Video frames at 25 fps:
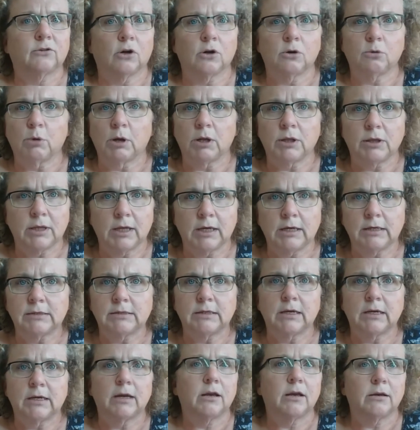Are you on
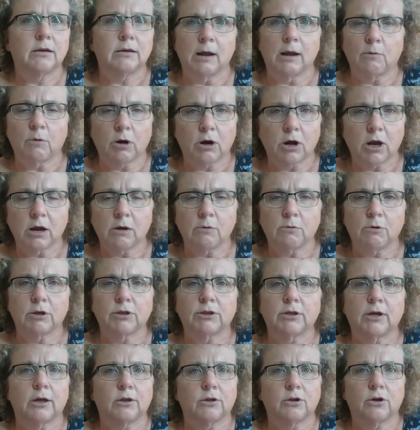LinkedIn, networking
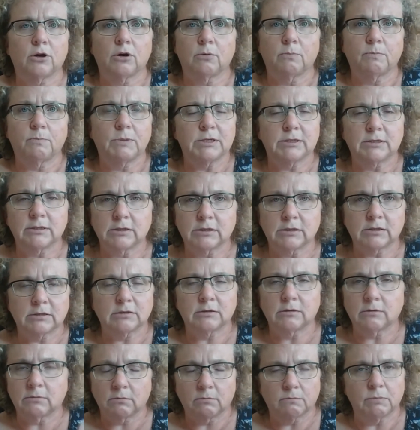with other
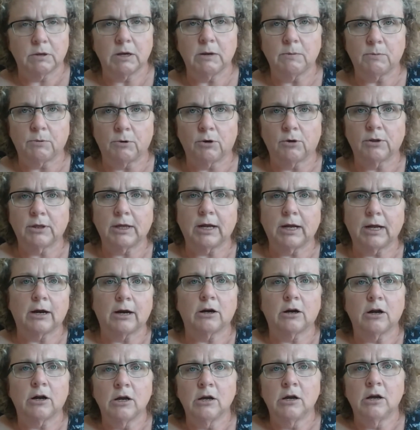business people
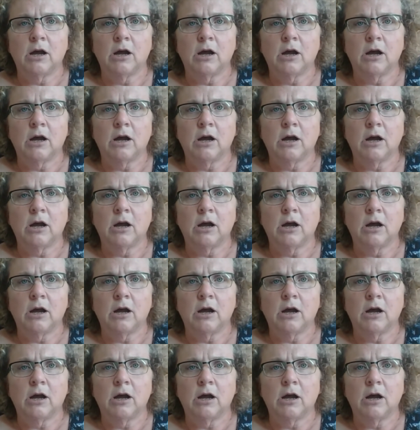there?